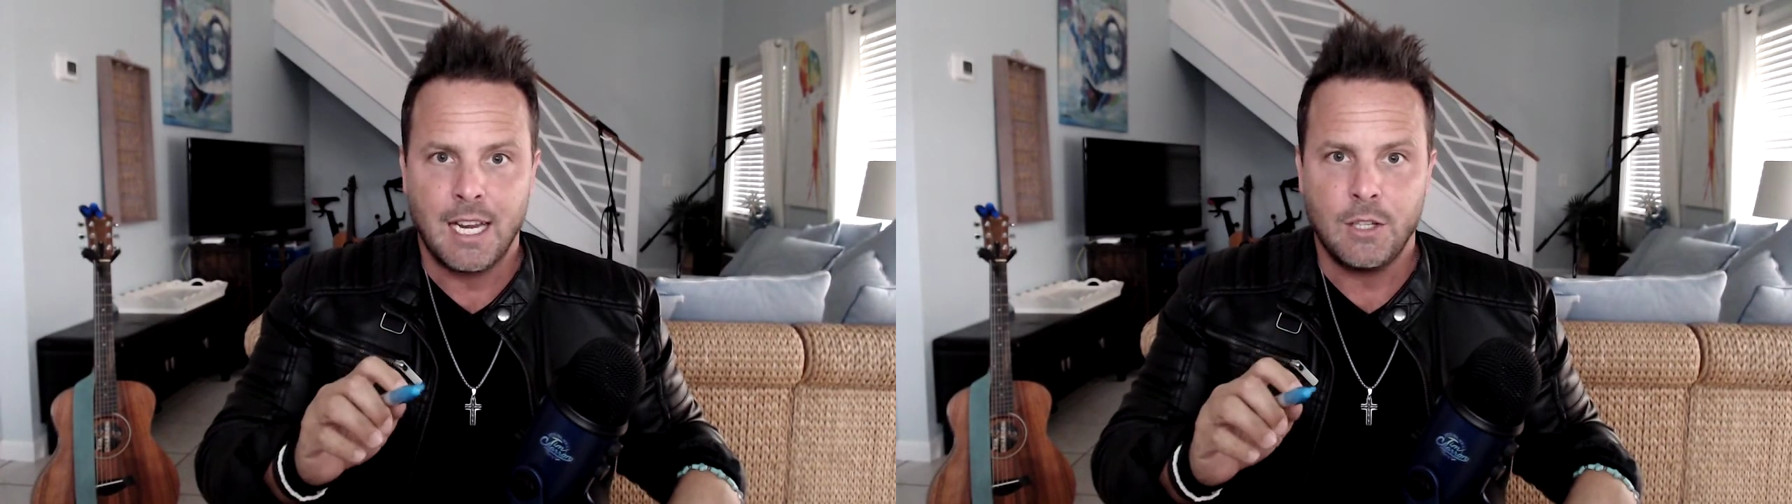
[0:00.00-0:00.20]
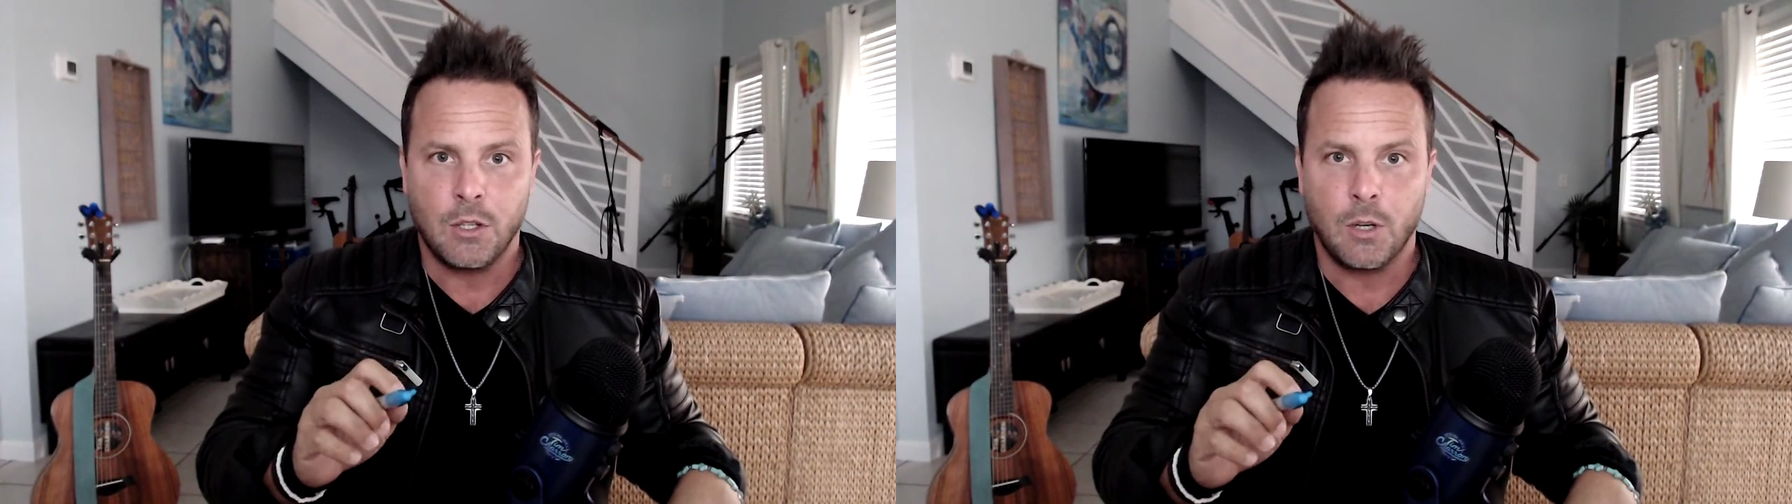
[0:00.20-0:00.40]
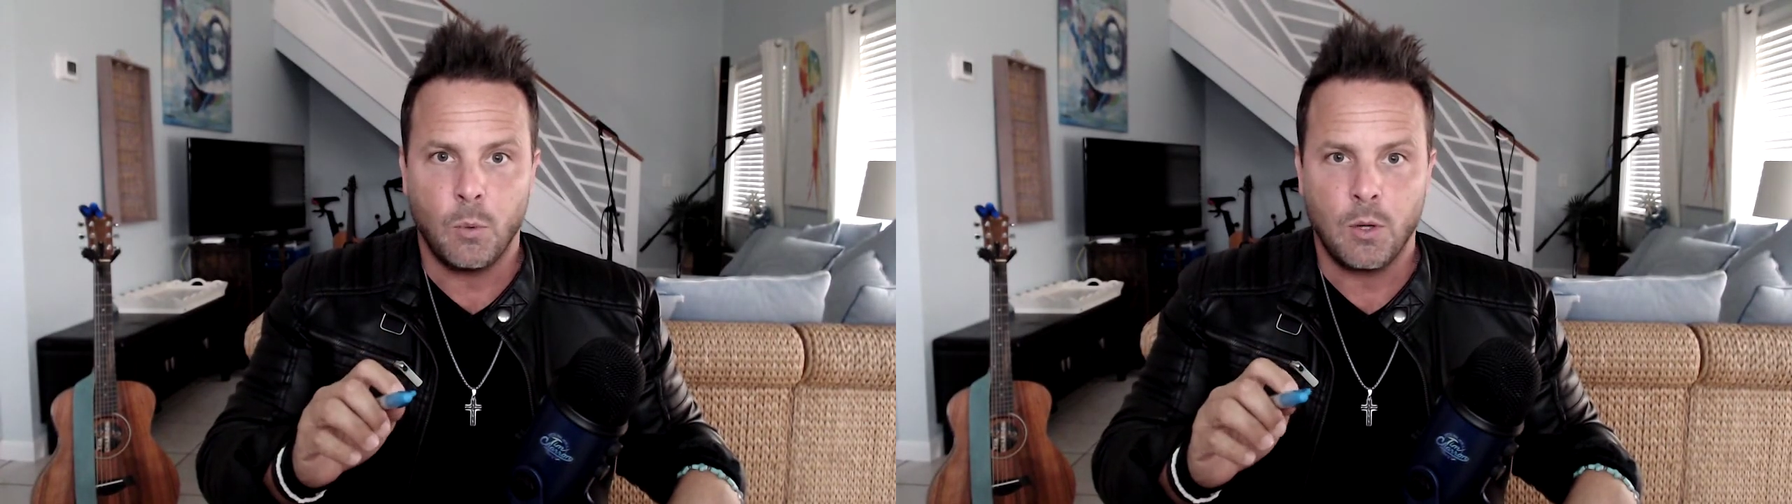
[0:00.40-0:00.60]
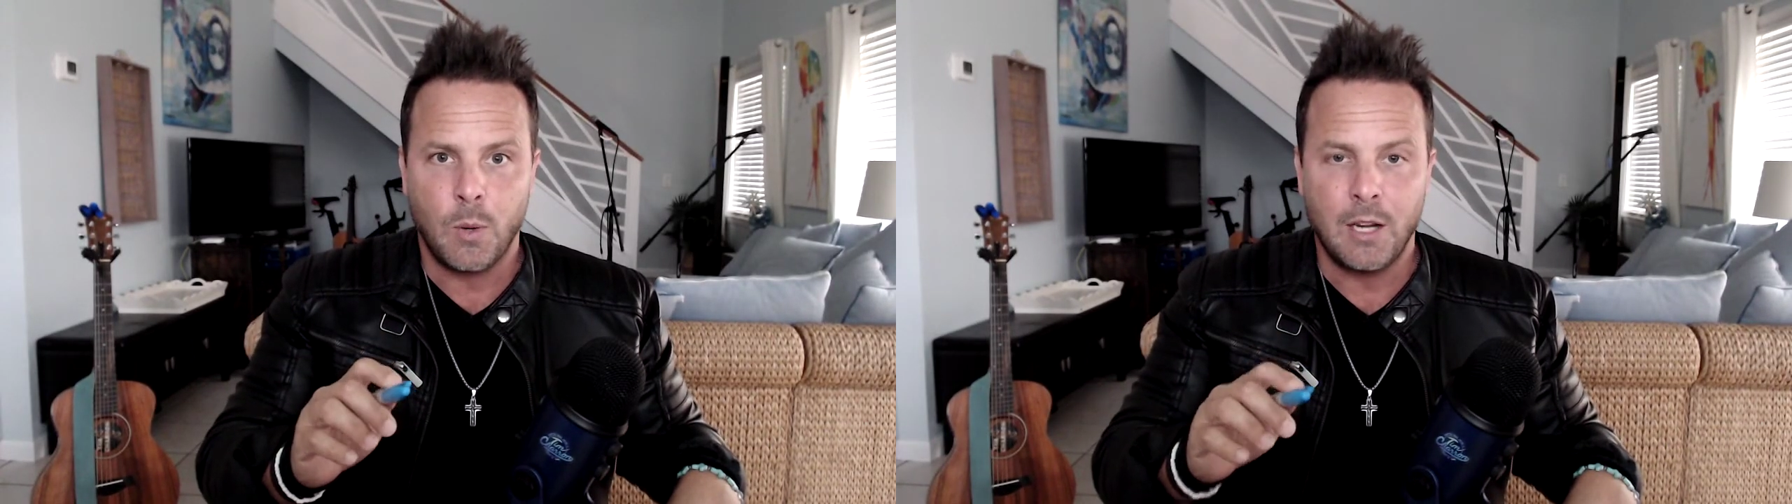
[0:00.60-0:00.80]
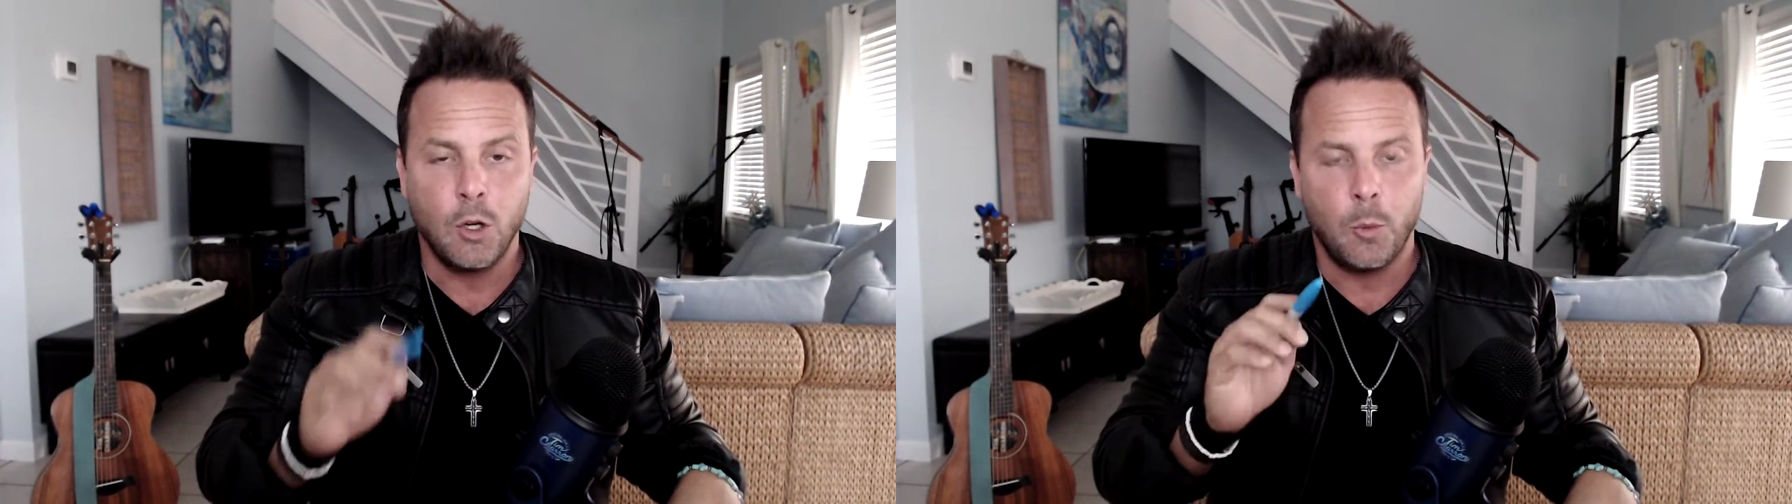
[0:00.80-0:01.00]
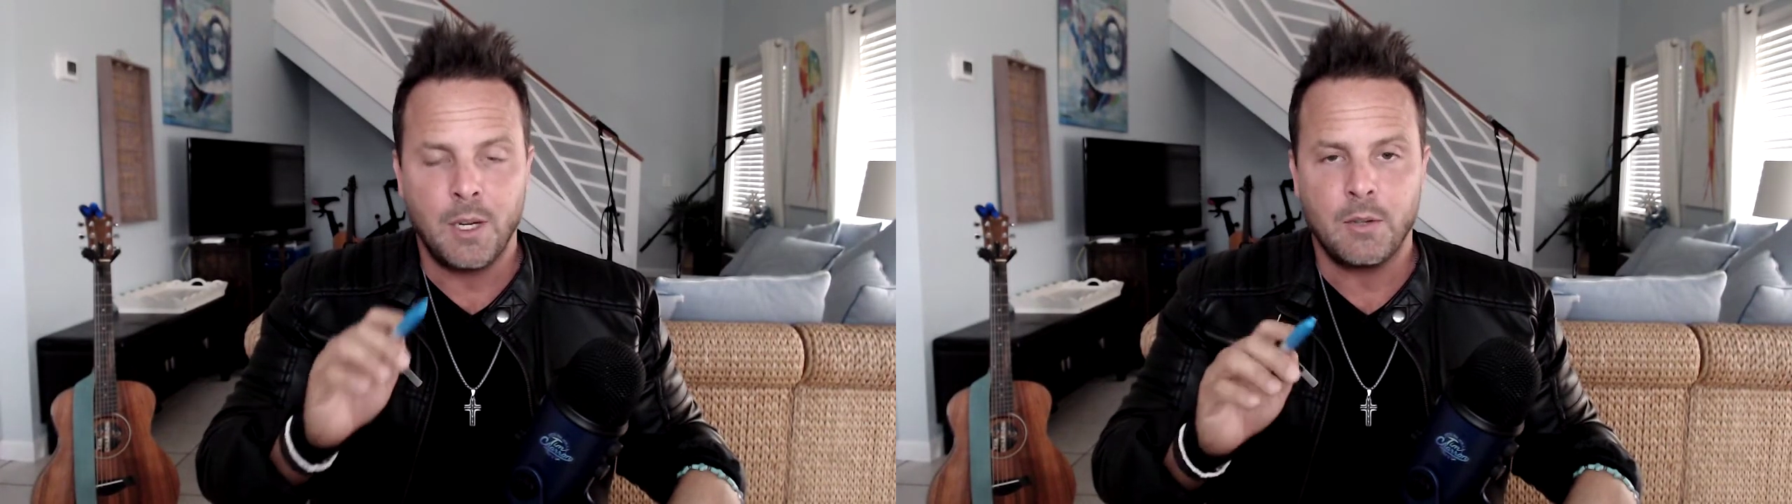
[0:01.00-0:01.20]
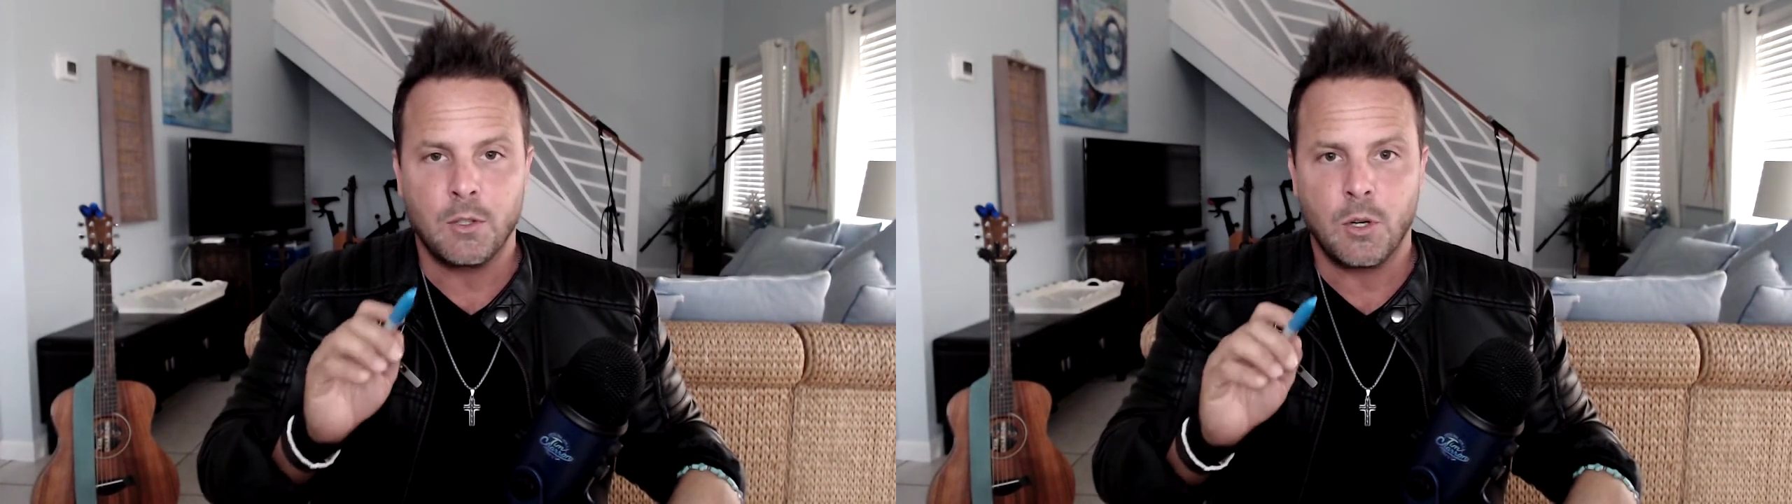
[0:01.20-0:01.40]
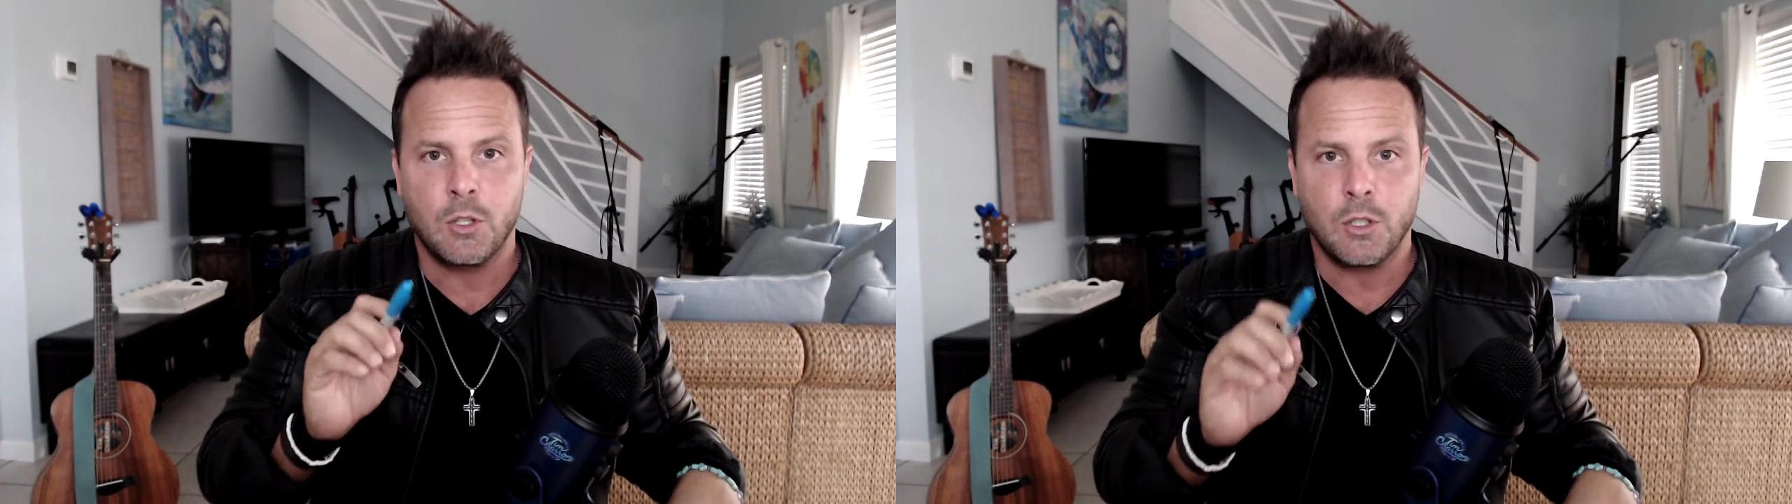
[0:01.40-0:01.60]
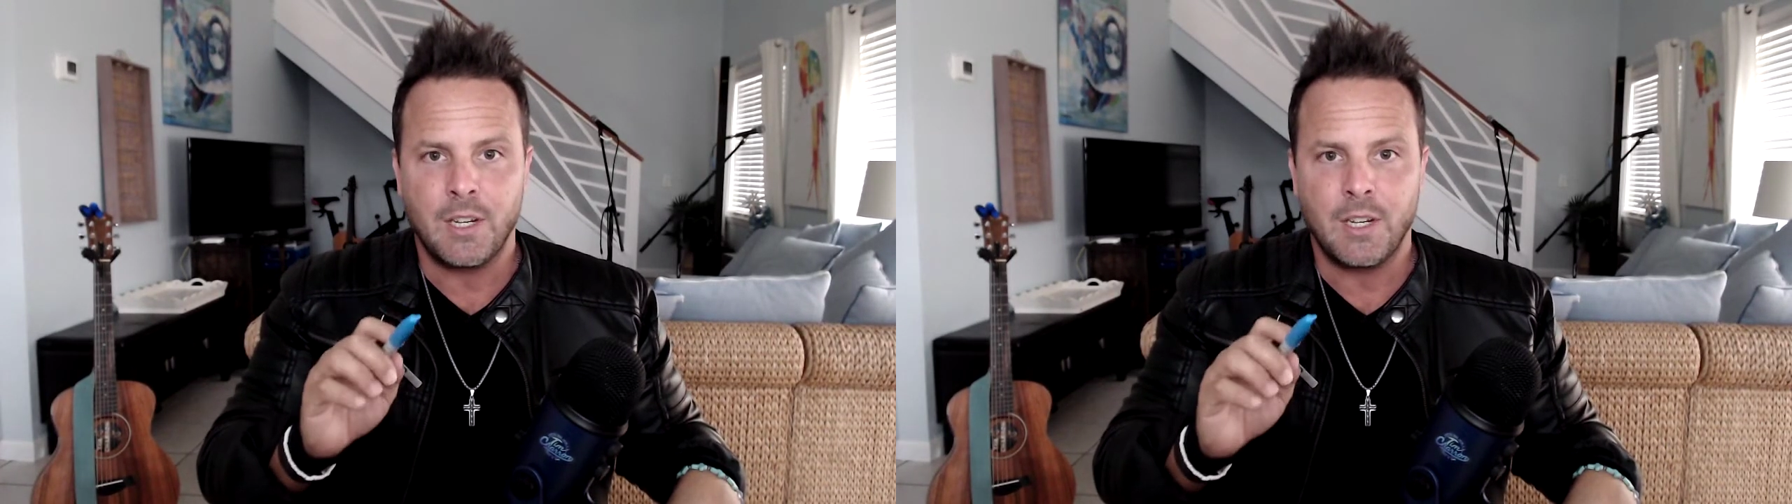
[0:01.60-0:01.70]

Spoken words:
And you're going to wonder why nobody returns your